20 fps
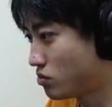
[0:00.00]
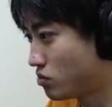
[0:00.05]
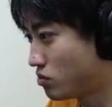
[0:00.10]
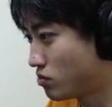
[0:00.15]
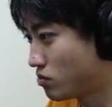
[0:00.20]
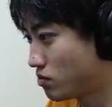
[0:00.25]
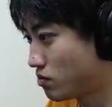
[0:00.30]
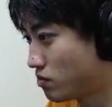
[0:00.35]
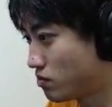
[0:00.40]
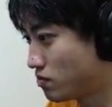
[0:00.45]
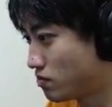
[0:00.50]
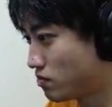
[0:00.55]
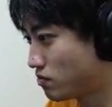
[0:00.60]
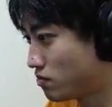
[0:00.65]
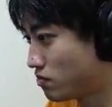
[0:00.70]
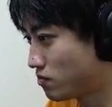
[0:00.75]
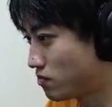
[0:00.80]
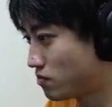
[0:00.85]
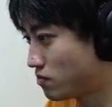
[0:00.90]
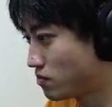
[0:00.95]

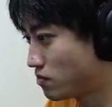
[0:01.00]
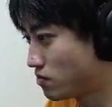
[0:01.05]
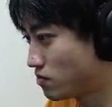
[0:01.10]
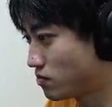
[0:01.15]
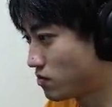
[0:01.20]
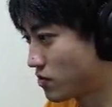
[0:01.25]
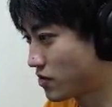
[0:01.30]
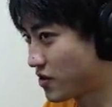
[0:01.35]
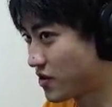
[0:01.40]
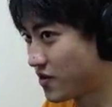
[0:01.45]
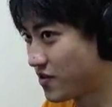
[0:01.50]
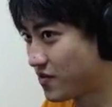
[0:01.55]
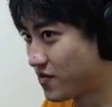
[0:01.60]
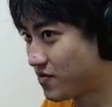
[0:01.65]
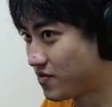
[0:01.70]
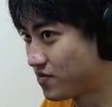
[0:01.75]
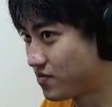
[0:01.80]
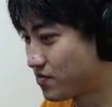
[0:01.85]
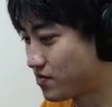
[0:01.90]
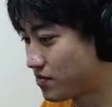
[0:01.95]

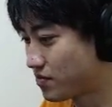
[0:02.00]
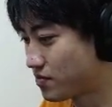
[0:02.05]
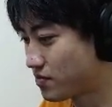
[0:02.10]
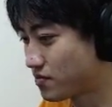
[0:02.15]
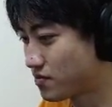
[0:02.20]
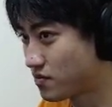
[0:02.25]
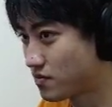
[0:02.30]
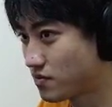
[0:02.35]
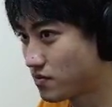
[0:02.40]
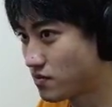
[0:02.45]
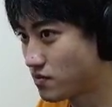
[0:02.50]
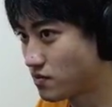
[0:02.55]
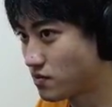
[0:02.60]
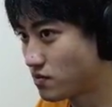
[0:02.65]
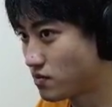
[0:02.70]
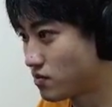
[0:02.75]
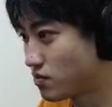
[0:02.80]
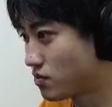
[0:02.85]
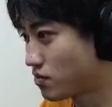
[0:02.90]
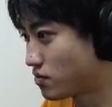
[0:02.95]

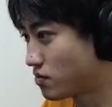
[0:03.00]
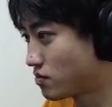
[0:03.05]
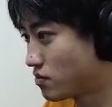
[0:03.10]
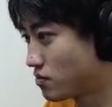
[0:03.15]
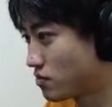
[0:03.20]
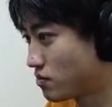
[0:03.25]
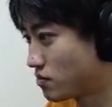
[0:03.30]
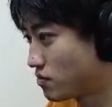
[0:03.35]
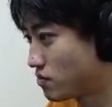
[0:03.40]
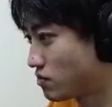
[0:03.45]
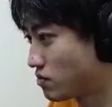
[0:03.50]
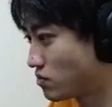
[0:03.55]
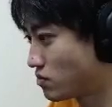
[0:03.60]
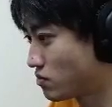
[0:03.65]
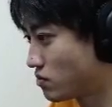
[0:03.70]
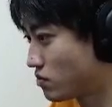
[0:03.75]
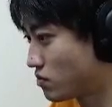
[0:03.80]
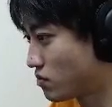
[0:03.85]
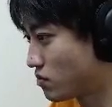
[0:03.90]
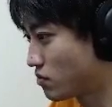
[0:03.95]

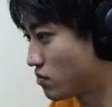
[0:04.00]
No one is speaking in this clip.